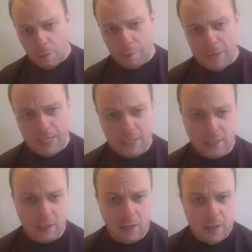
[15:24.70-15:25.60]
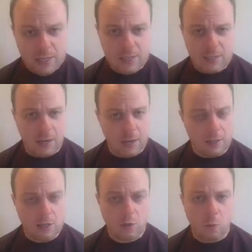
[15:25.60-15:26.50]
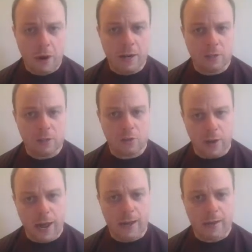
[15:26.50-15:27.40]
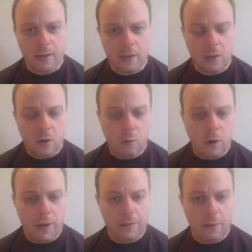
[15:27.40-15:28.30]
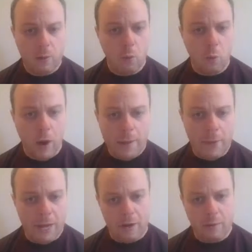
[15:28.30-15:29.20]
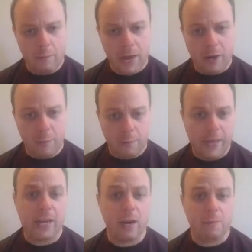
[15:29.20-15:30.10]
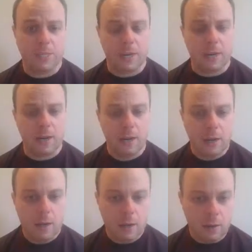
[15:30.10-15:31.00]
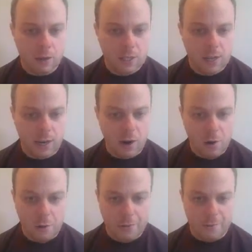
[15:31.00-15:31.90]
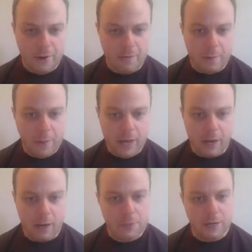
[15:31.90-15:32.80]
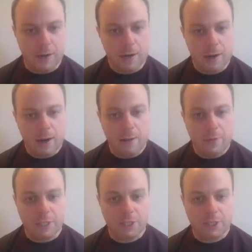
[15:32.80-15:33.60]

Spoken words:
But basically, this is a Squire Strat with way better pickups in it. It looks like all three of the pickups here have